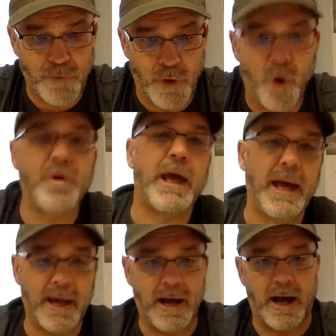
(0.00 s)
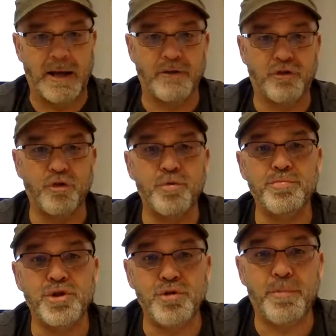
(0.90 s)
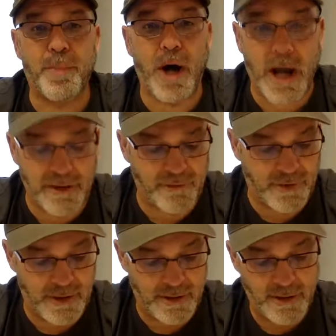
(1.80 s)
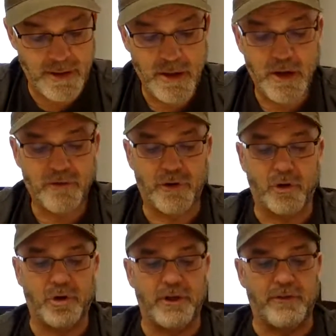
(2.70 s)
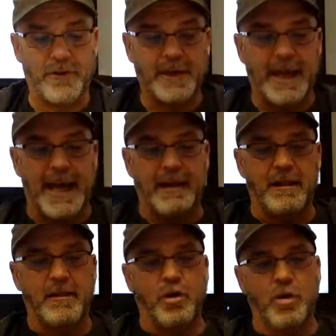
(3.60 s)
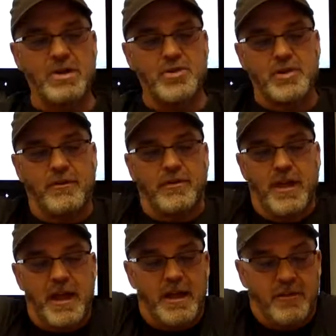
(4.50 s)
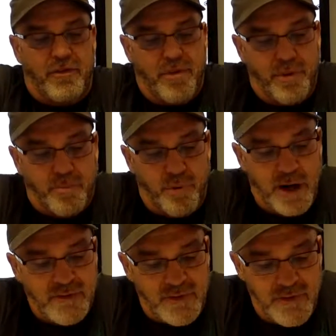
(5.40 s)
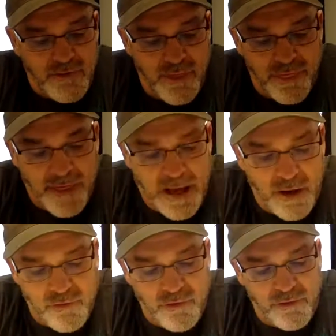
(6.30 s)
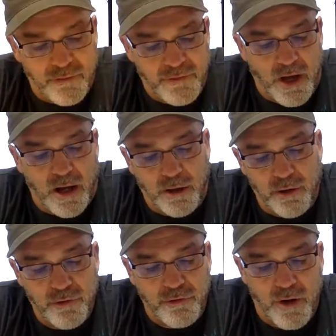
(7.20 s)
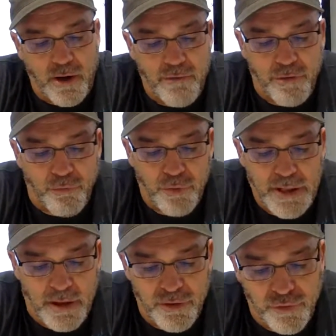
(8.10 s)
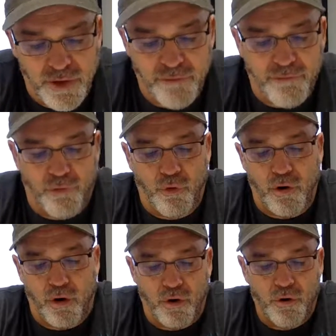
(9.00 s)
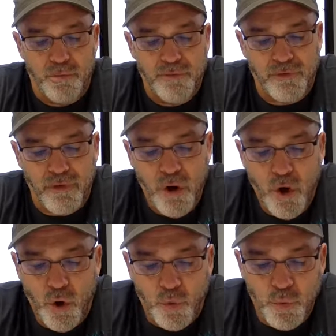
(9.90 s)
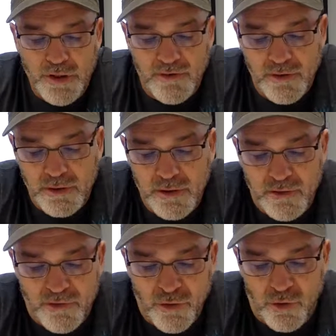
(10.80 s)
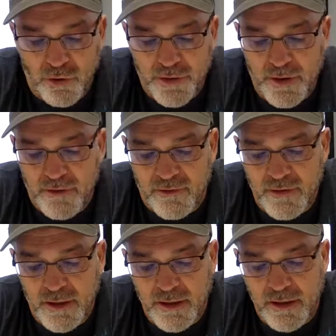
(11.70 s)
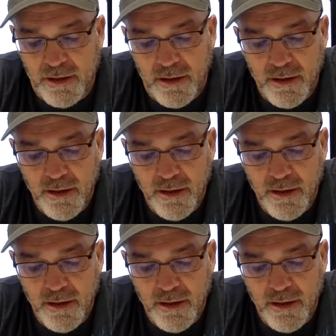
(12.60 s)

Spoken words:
Okay, I assumed you paused it. So let's look at it. The question says, the prices in thousands of dollars of 304 homes recently sold in a city